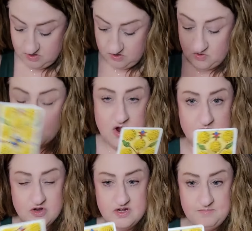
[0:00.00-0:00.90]
you
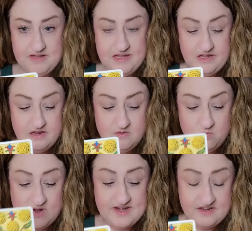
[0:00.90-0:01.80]
are going to be
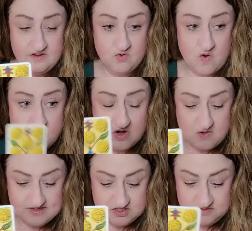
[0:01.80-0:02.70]
winning. You are
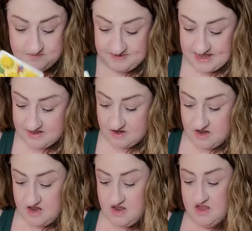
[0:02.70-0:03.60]
going to get,
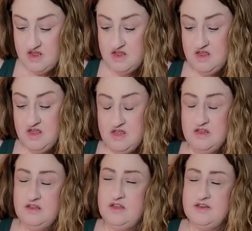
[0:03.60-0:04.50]

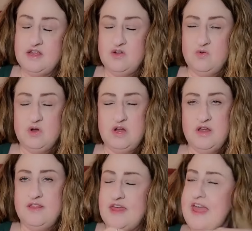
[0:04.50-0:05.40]
you know,
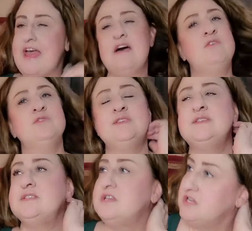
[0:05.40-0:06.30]
the
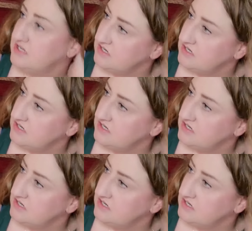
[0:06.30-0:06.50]
house,